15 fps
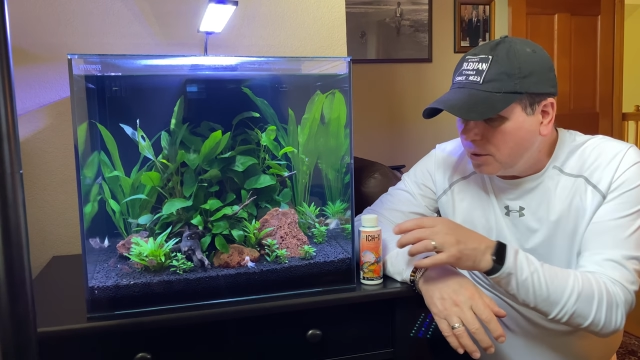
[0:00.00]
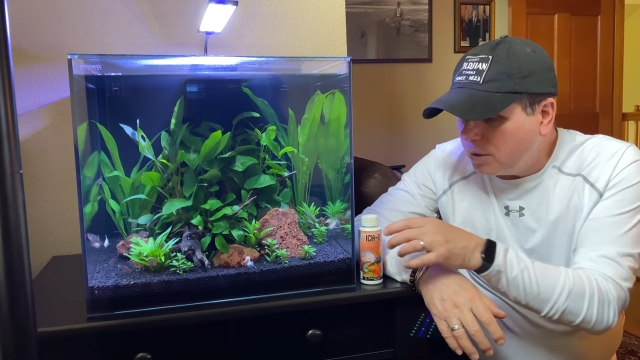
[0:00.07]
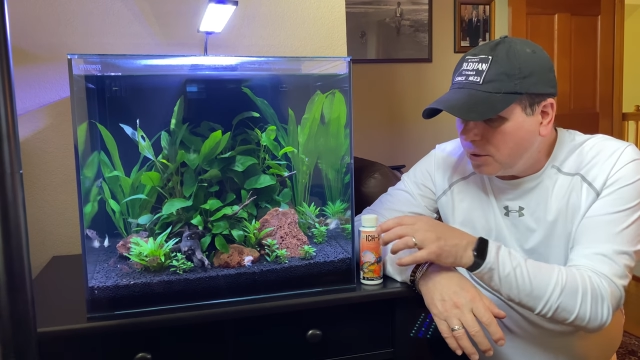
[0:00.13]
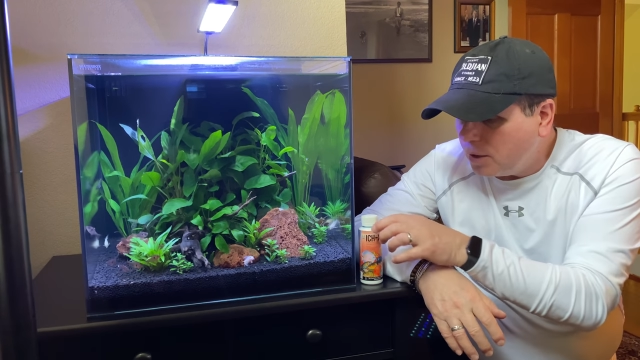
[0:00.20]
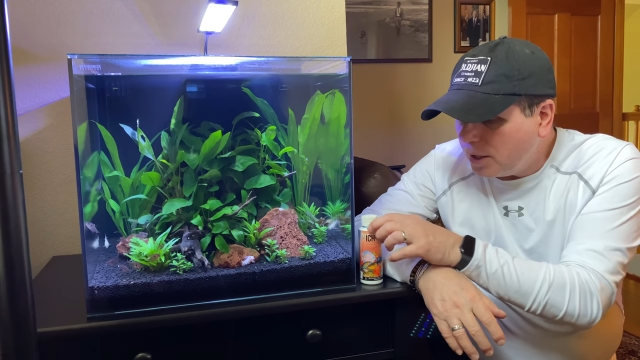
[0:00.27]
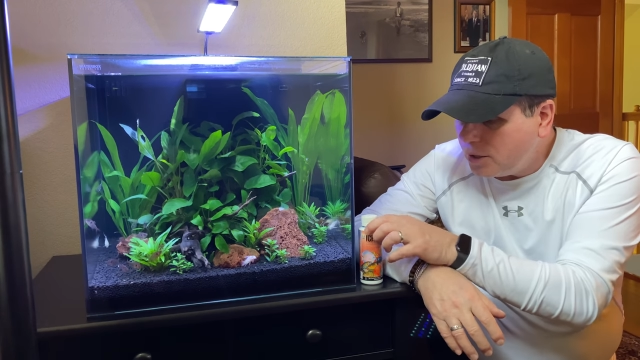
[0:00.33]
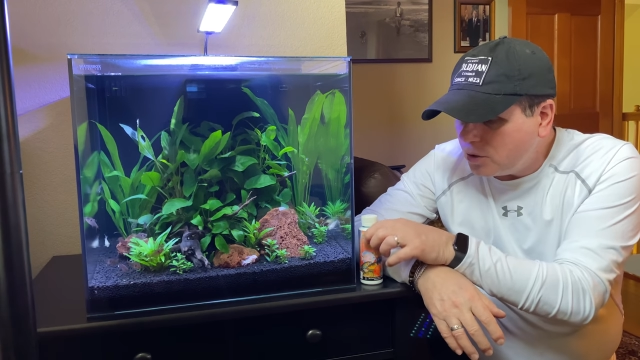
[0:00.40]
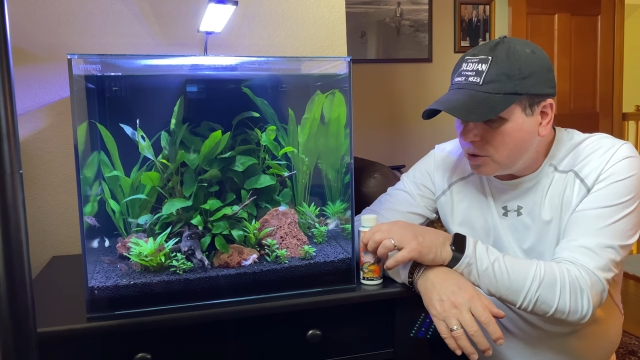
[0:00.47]
the
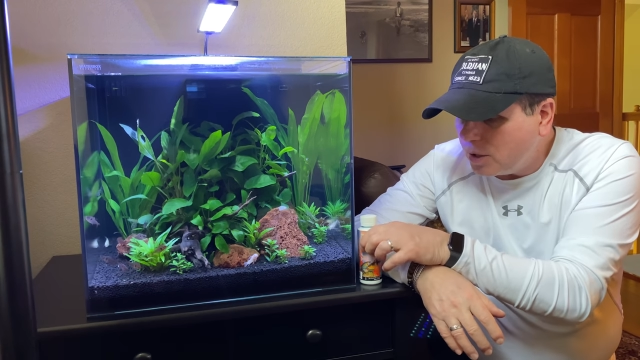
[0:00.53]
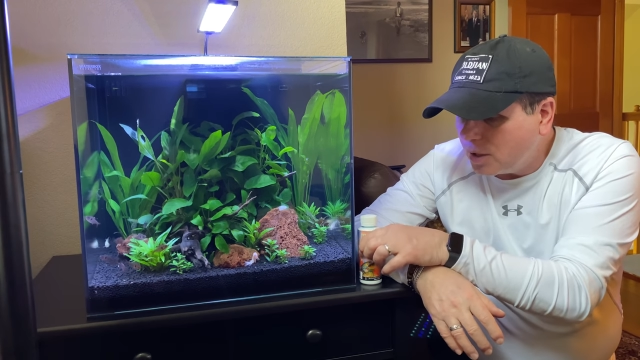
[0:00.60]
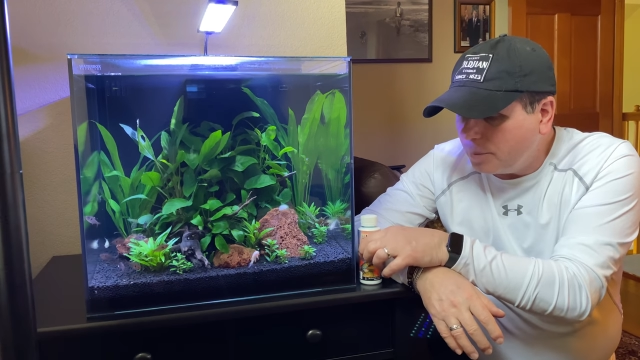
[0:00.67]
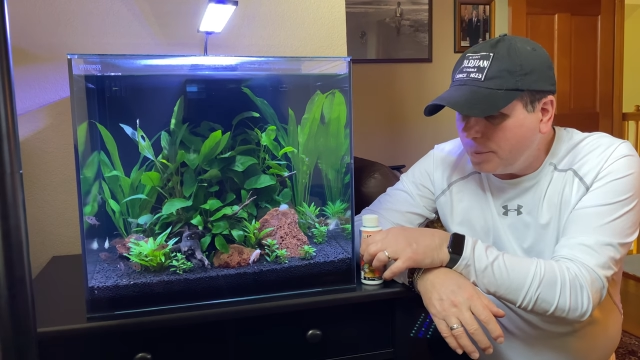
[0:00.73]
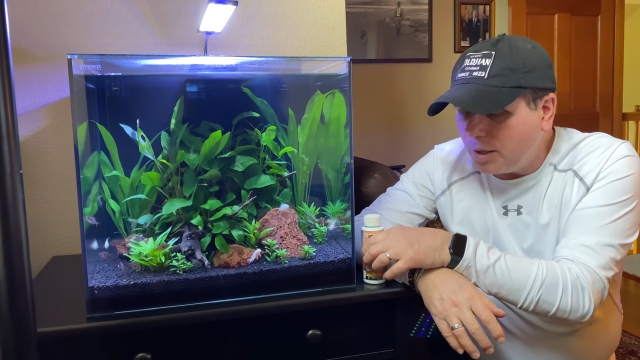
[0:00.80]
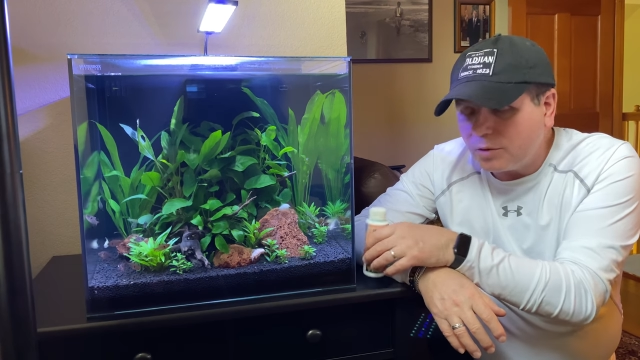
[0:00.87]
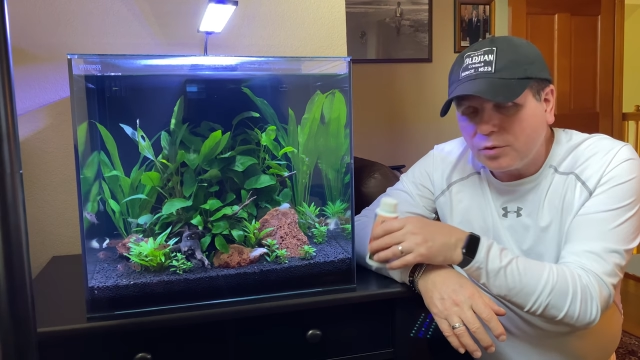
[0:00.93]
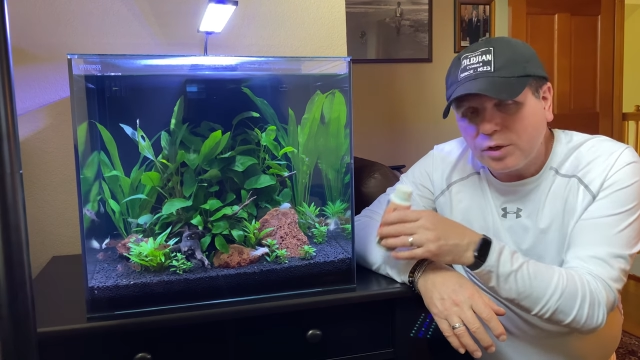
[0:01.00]
nice thing
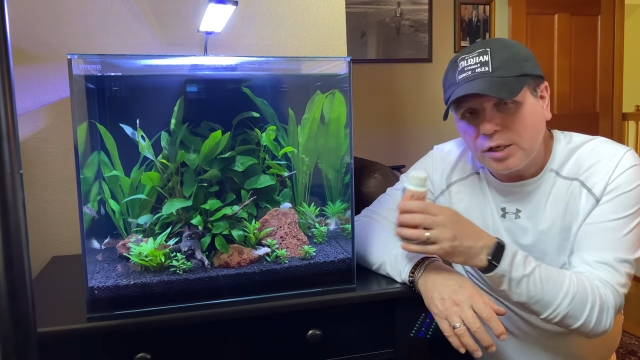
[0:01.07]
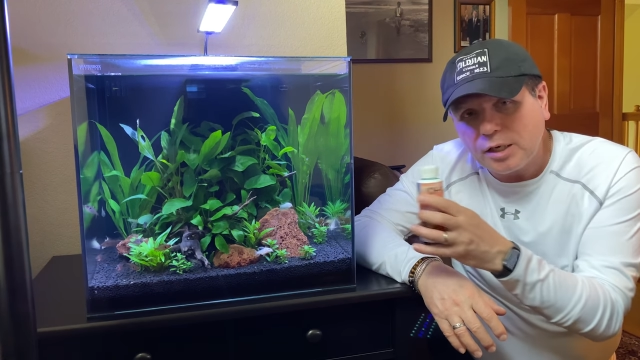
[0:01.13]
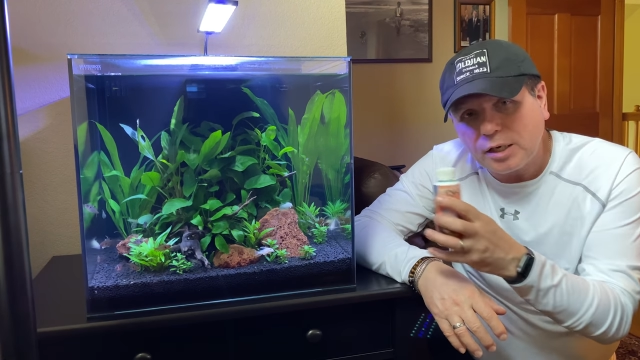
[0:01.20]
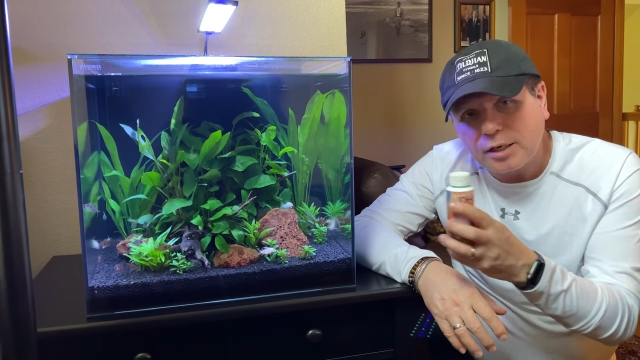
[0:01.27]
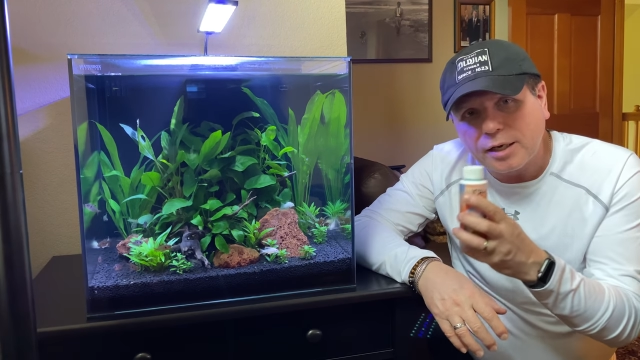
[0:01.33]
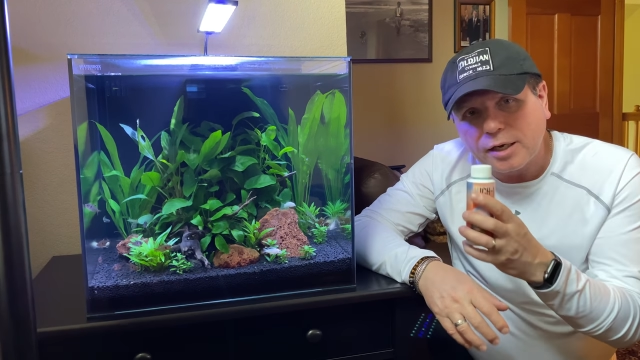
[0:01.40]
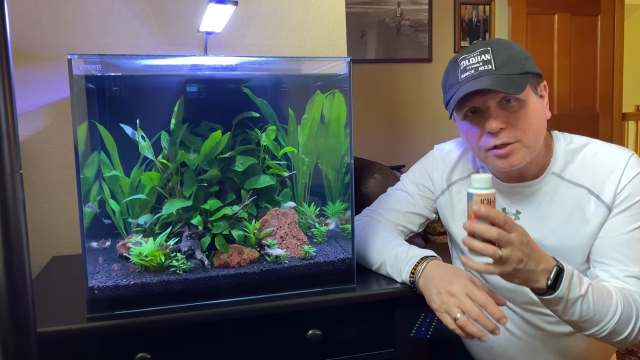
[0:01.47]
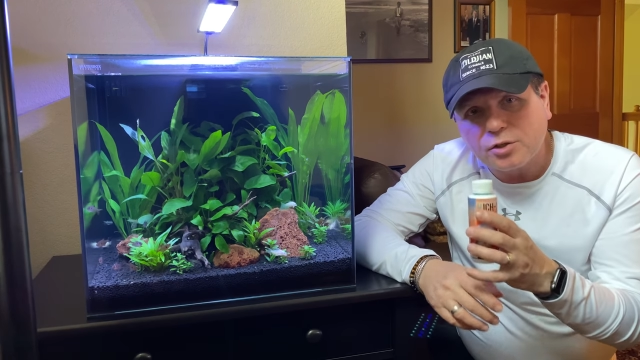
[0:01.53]
about the
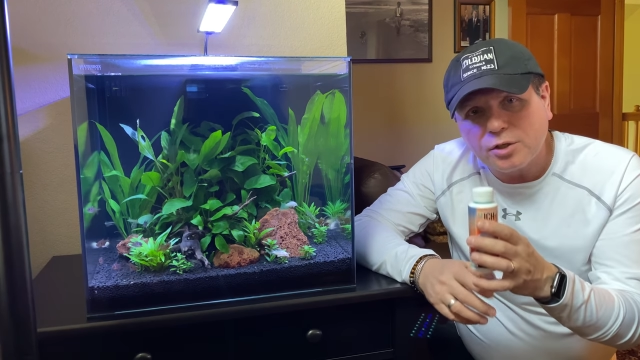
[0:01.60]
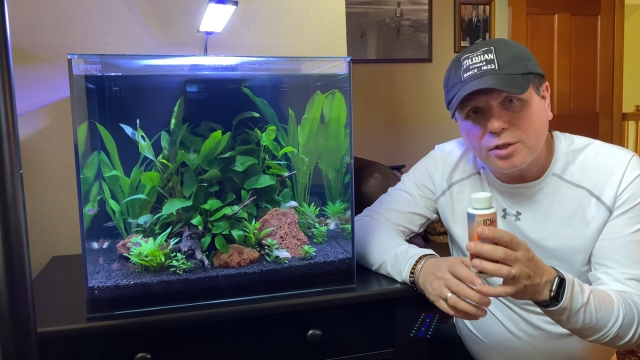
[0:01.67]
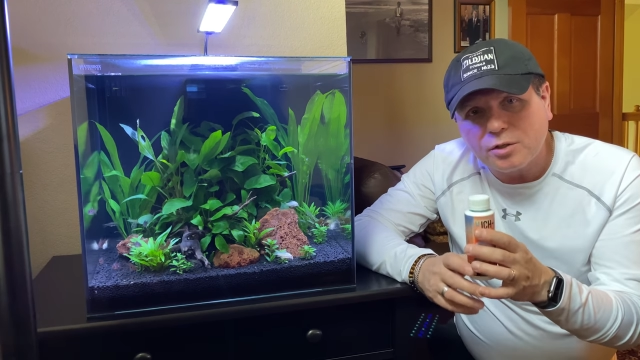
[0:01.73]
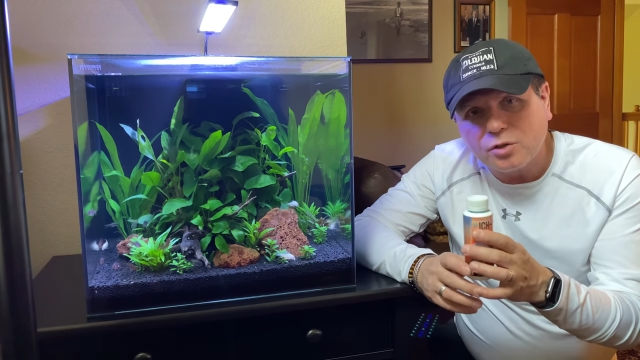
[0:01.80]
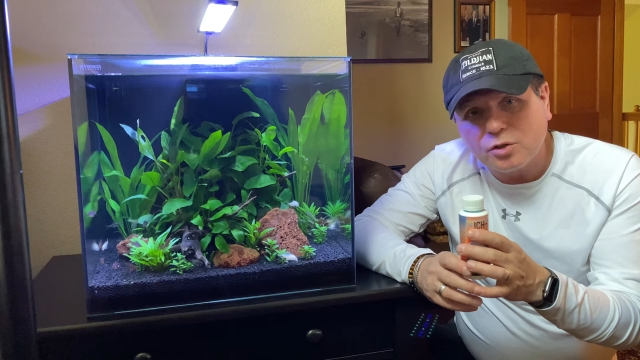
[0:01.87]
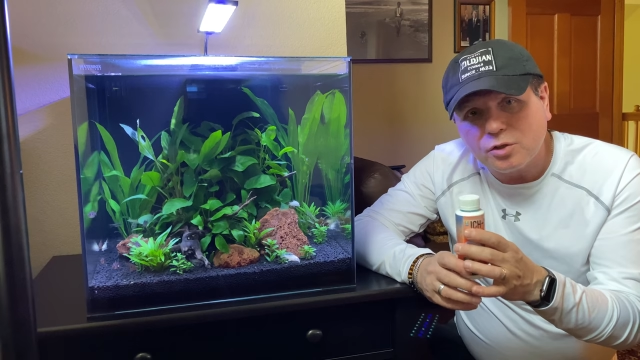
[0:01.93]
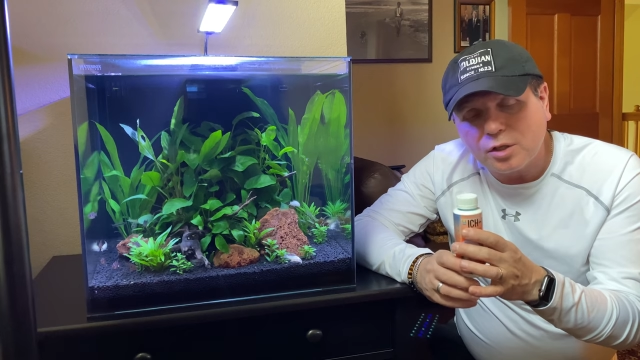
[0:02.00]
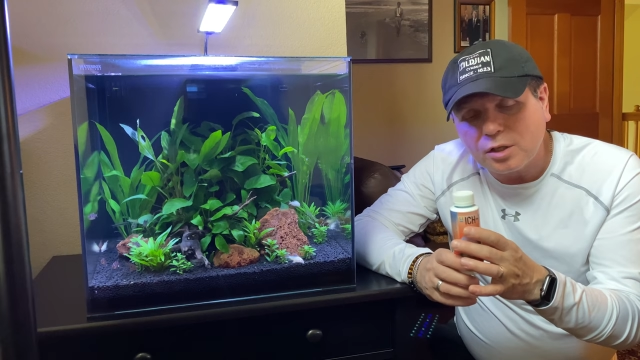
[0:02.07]
ICX is